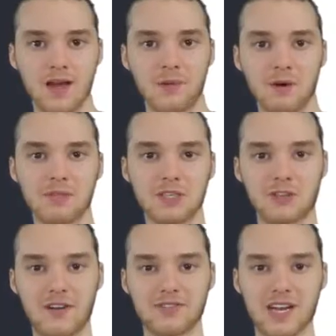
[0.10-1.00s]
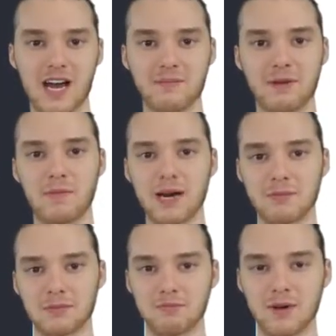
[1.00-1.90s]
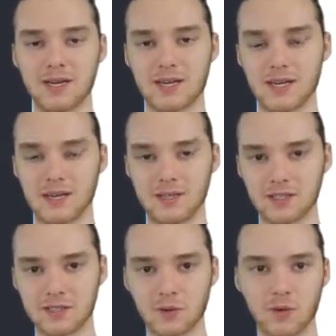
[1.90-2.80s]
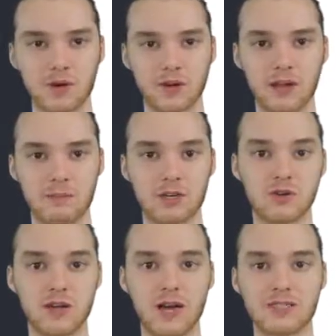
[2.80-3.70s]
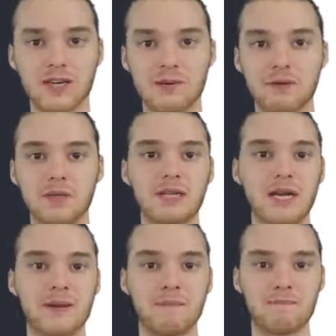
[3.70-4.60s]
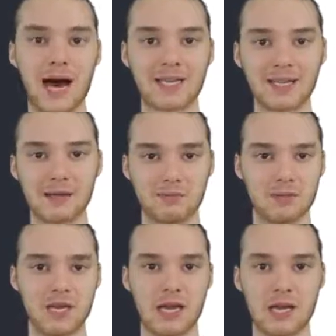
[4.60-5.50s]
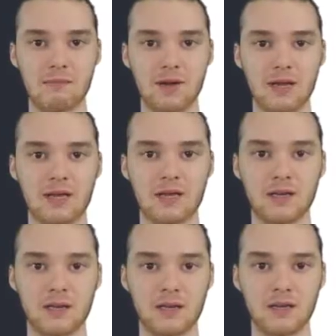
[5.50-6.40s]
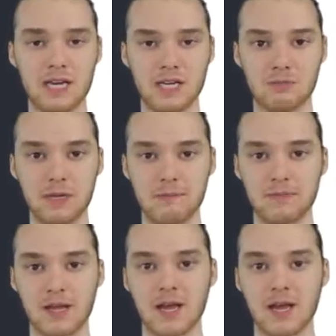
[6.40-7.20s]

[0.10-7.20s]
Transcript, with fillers: Hey, welcome to Giraffe Academy. My name is Mike. In this tutorial, I'm gonna show you guys how to build a Mad Libs game in PHP.